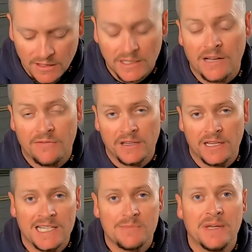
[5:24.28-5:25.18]
Now for the
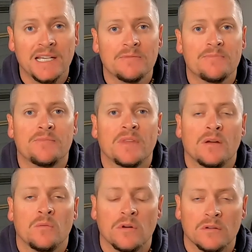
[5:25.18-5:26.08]
next bit,
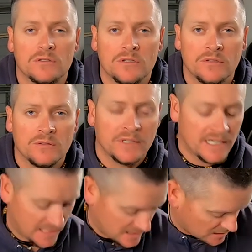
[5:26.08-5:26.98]
what I'll do
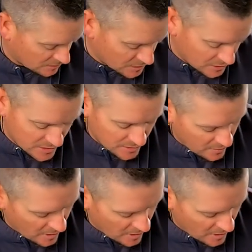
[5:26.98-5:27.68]
is I'll use the